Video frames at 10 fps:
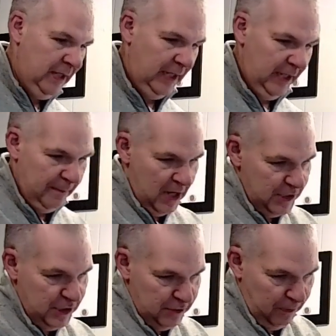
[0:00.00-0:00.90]
in a box
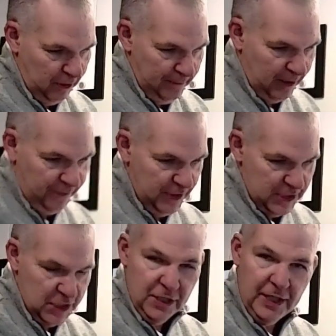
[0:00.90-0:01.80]
that's probably about
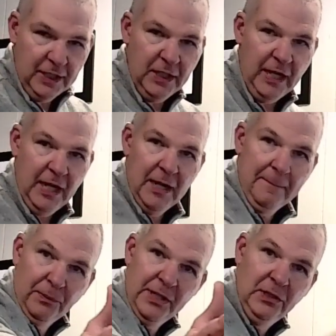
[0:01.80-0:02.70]
this thick
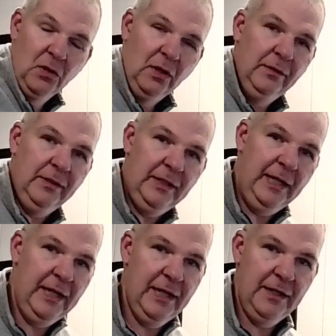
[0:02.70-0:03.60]
and pretty long,
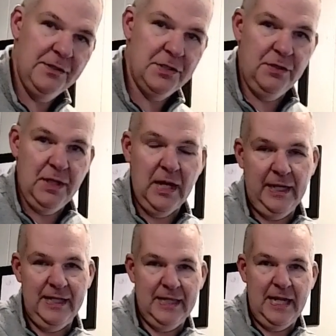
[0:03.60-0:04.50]
and so you got to
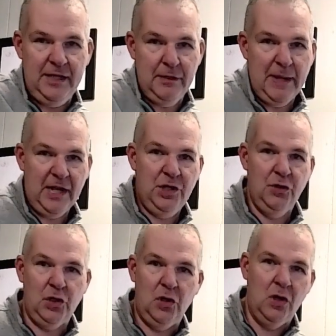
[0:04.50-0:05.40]
get that in the back of your
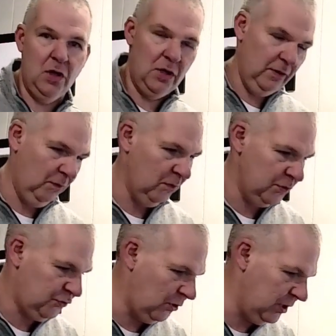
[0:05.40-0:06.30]
car or
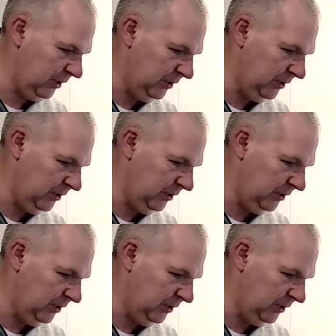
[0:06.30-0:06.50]
truck.